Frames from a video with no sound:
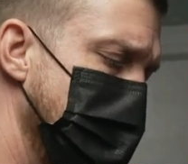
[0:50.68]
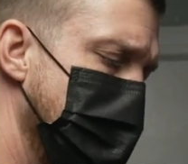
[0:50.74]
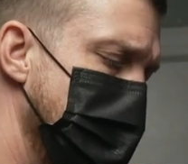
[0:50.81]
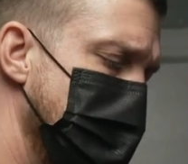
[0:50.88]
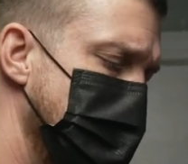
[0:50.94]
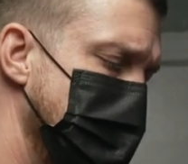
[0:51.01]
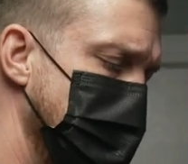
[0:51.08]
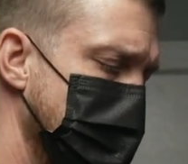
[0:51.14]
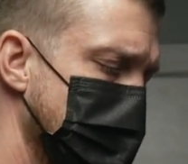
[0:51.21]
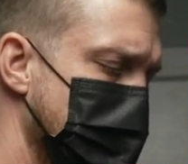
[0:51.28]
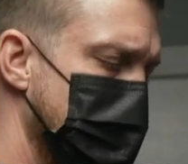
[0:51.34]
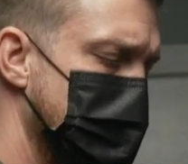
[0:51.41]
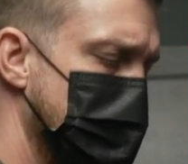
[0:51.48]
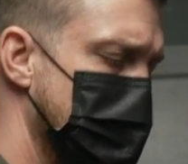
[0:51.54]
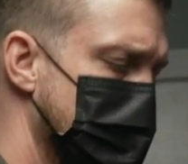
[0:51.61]
the
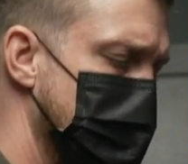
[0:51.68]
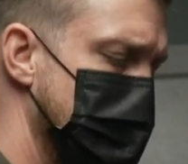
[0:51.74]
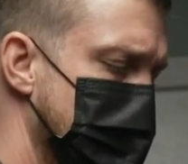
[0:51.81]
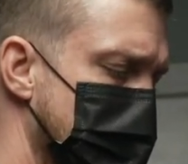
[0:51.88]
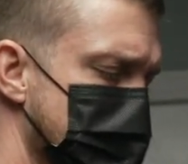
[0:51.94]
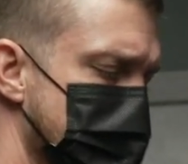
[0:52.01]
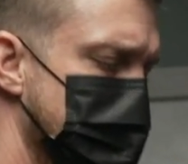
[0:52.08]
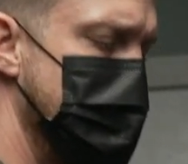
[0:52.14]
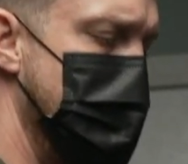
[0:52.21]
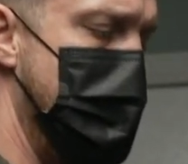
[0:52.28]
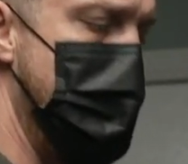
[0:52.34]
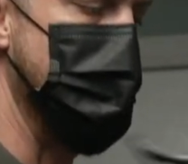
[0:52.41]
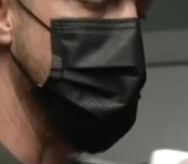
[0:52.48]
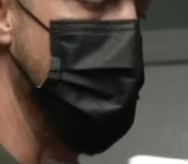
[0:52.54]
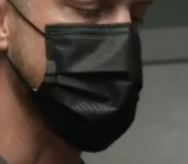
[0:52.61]
animosity from other
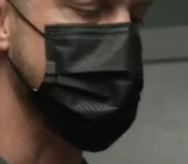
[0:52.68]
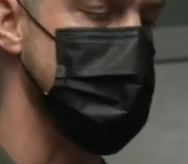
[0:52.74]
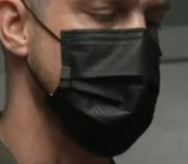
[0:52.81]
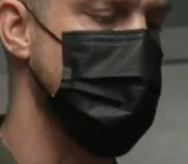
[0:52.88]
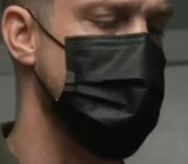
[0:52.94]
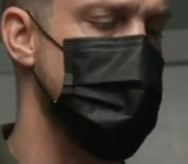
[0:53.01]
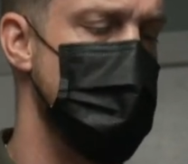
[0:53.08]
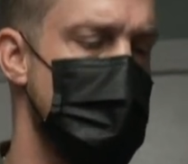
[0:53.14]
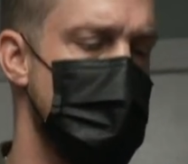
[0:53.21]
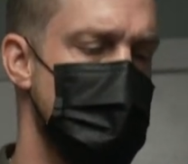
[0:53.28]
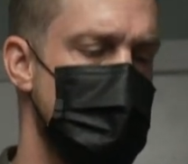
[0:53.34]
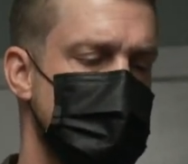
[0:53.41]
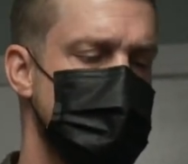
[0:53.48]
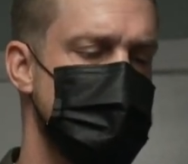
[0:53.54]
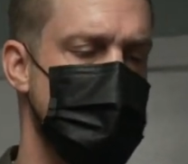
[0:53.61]
sects of Islam and stuff
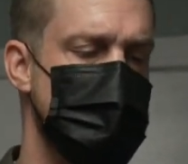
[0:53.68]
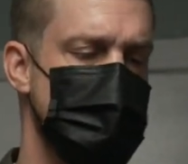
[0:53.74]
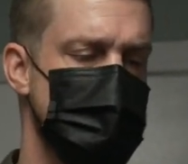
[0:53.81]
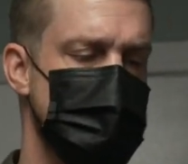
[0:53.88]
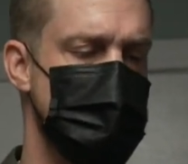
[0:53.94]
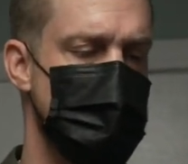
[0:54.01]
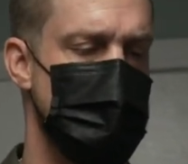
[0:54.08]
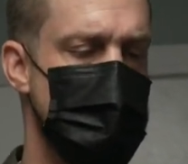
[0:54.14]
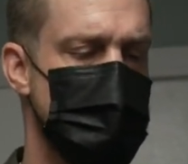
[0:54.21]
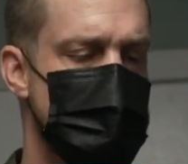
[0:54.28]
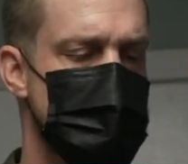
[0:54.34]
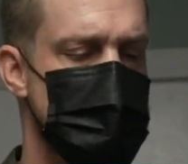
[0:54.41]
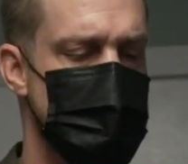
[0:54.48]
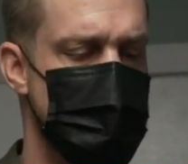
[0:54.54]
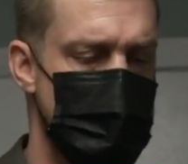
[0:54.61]
like that.
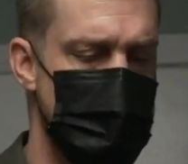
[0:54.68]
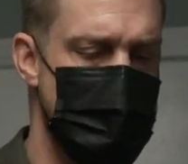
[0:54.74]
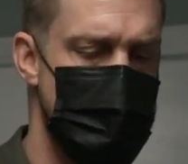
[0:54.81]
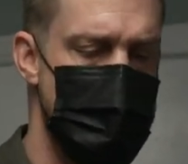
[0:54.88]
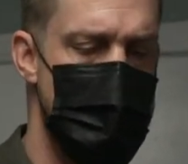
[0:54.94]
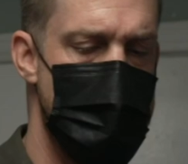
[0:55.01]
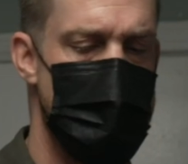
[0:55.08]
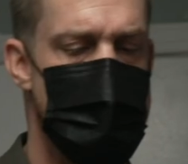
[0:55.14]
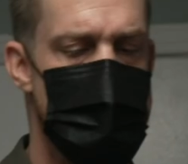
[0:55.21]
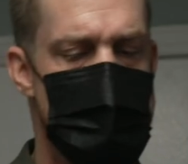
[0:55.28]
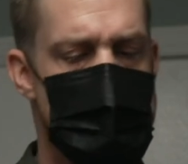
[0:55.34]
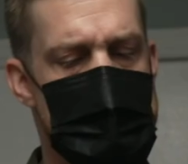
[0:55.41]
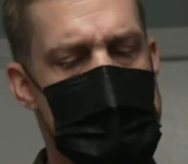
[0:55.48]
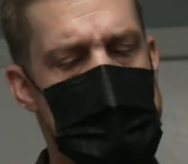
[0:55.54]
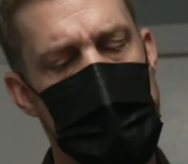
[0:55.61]
And so going
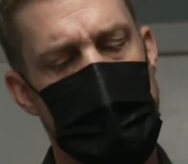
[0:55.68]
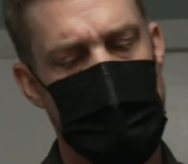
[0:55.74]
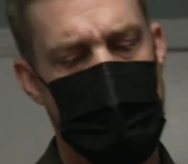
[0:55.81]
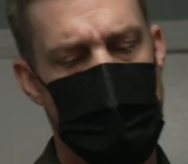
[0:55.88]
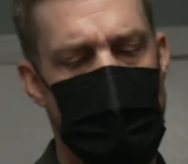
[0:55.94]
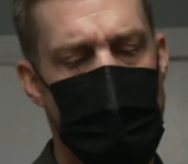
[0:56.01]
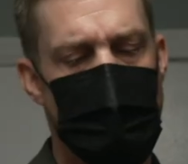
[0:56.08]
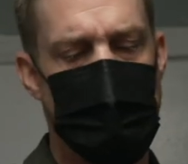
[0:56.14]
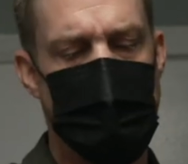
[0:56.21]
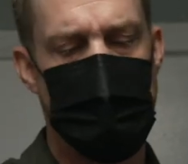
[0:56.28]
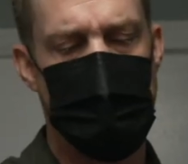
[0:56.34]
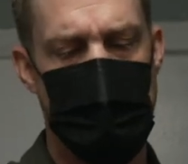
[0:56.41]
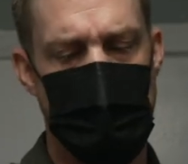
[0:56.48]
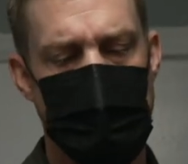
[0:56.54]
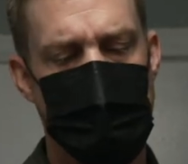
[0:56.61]
to the masjid and,
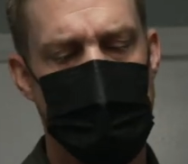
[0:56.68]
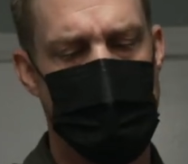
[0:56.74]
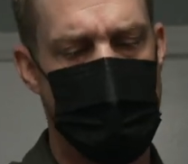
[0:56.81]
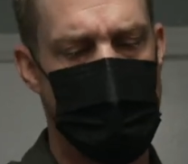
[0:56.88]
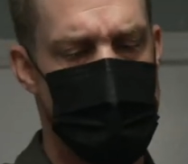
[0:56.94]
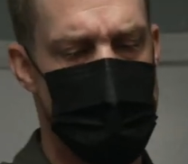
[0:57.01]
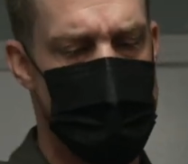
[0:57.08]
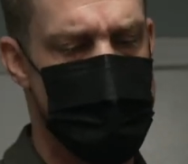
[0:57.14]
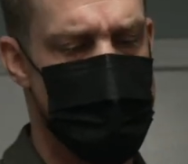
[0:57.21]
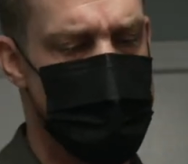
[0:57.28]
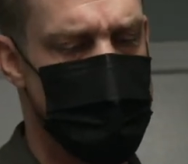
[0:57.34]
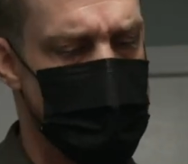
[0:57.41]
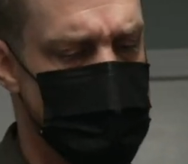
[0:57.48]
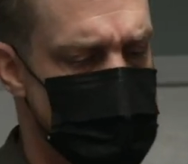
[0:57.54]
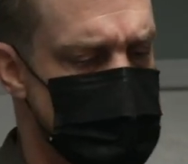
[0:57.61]
and
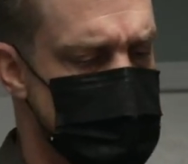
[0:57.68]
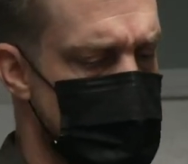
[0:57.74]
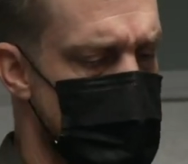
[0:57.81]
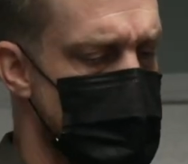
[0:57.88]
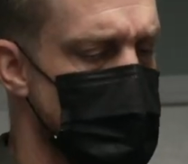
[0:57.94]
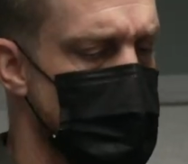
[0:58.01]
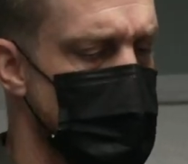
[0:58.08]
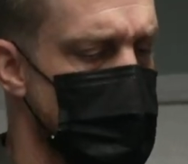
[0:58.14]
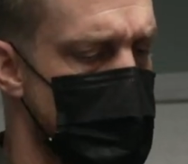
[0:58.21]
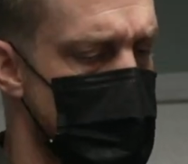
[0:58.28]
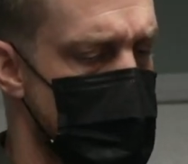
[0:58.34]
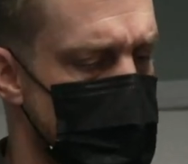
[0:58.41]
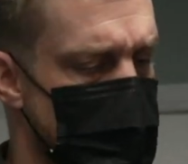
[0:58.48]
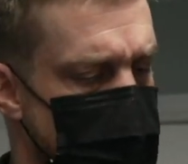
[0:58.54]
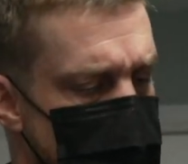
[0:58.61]
speaking with the Imam directly